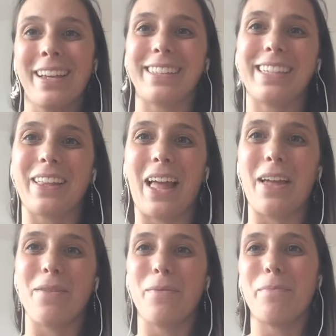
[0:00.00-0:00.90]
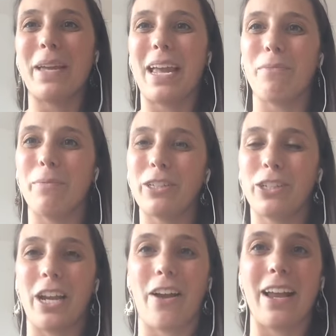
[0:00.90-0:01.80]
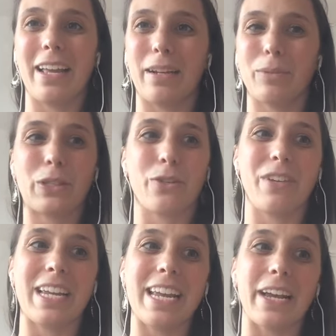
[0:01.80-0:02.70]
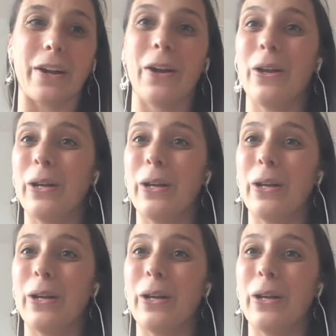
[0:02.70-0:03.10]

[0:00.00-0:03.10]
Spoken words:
until I became a missionary and I'm serving here.